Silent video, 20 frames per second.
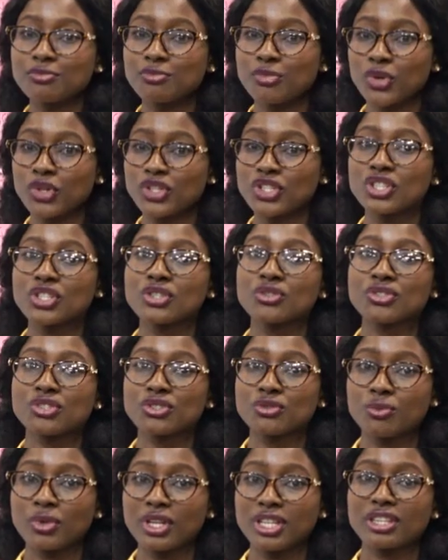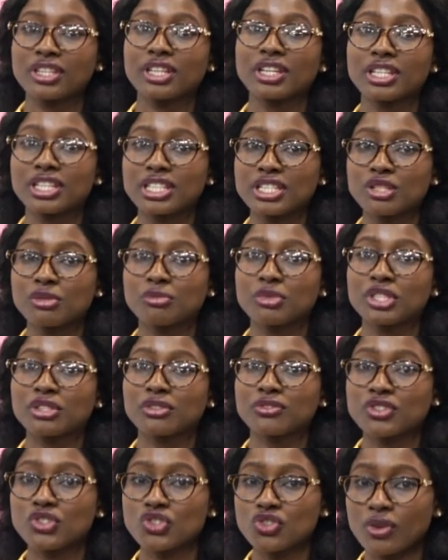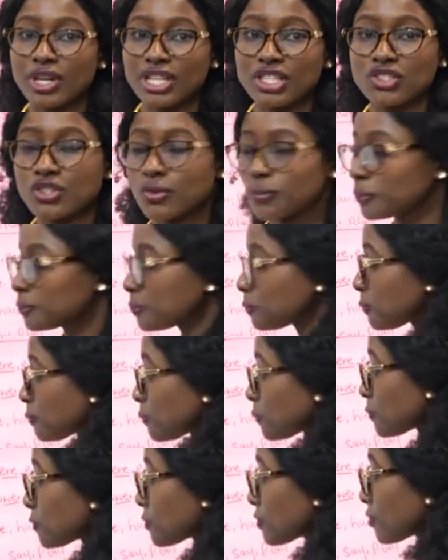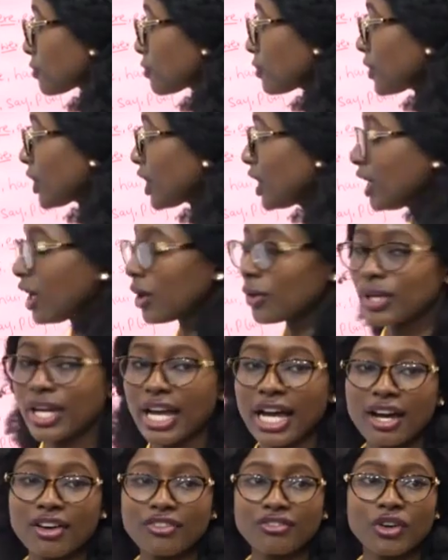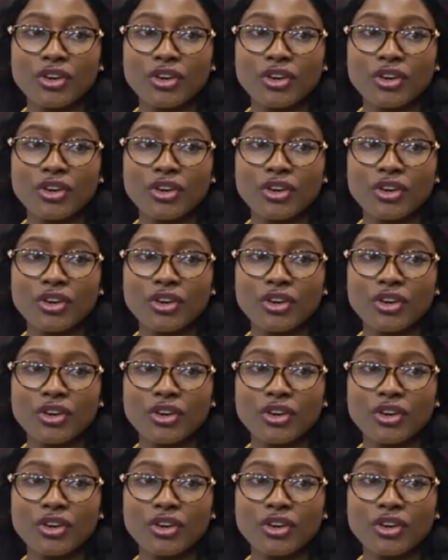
produced with a little bit of stretch. Now you have